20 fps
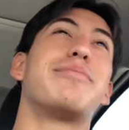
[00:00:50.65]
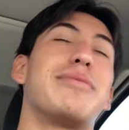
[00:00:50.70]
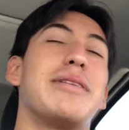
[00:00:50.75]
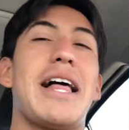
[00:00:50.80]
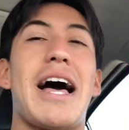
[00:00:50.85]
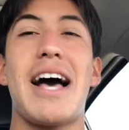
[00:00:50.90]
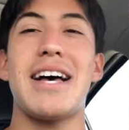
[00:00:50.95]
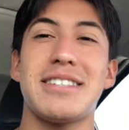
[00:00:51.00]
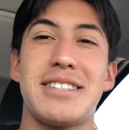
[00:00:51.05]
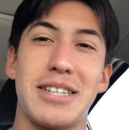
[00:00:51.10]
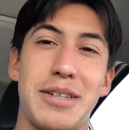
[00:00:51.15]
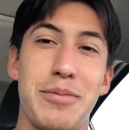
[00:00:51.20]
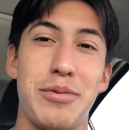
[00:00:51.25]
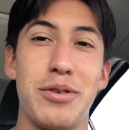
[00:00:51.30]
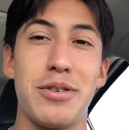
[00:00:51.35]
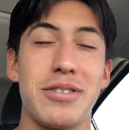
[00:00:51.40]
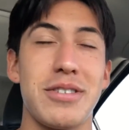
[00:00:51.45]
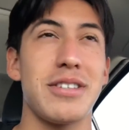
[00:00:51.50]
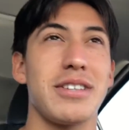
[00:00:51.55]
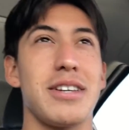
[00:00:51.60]
blasting
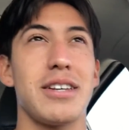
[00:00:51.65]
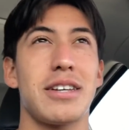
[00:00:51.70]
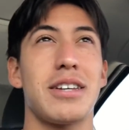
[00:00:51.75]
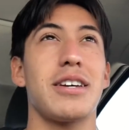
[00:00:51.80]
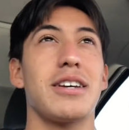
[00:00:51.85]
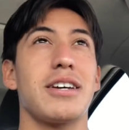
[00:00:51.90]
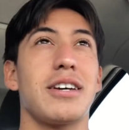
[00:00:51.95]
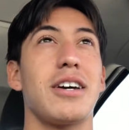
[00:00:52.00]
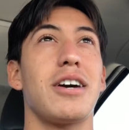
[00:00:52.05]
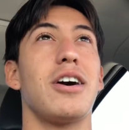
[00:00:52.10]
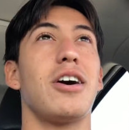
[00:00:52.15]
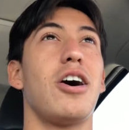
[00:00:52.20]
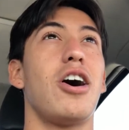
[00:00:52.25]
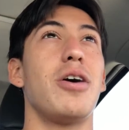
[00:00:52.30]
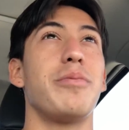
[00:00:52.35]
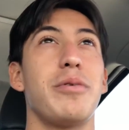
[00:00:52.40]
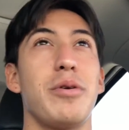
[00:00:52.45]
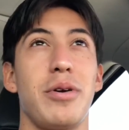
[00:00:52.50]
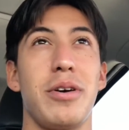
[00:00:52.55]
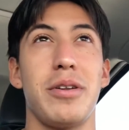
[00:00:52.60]
music
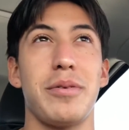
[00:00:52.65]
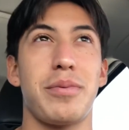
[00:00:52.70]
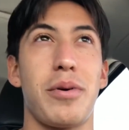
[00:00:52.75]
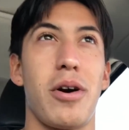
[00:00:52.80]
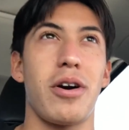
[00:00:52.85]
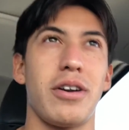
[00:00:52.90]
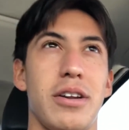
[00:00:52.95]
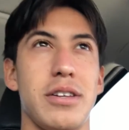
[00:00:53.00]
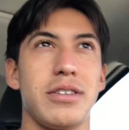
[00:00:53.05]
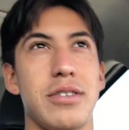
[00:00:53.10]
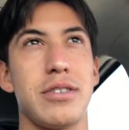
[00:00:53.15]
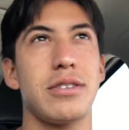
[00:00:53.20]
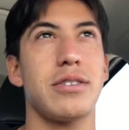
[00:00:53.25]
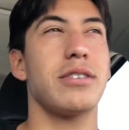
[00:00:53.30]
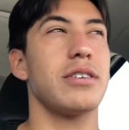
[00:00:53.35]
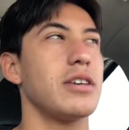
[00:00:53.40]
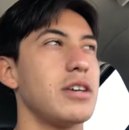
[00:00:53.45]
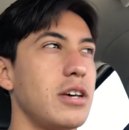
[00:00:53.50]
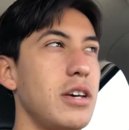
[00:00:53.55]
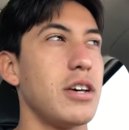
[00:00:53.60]
on my way to parties
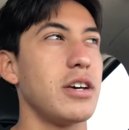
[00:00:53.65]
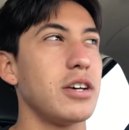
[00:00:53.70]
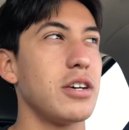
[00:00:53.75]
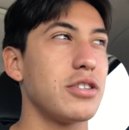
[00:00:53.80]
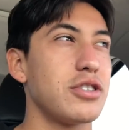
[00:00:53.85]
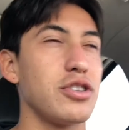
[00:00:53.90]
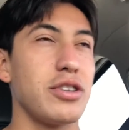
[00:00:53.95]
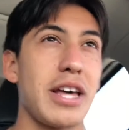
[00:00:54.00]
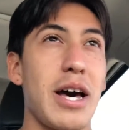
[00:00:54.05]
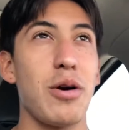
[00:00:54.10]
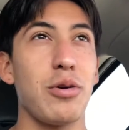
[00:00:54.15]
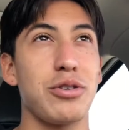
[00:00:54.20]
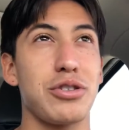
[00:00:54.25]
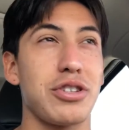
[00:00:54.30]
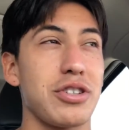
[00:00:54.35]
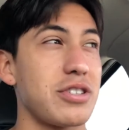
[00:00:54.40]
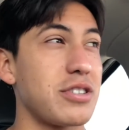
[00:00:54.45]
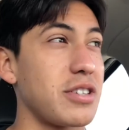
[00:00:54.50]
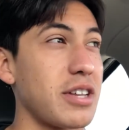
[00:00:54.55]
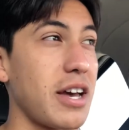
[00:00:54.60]
so that was
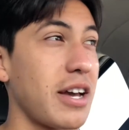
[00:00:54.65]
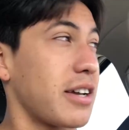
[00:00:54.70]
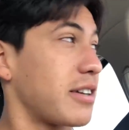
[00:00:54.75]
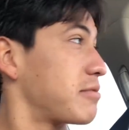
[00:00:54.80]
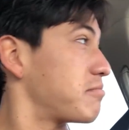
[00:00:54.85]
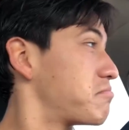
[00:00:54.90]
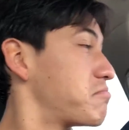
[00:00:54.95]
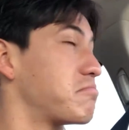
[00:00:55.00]
just like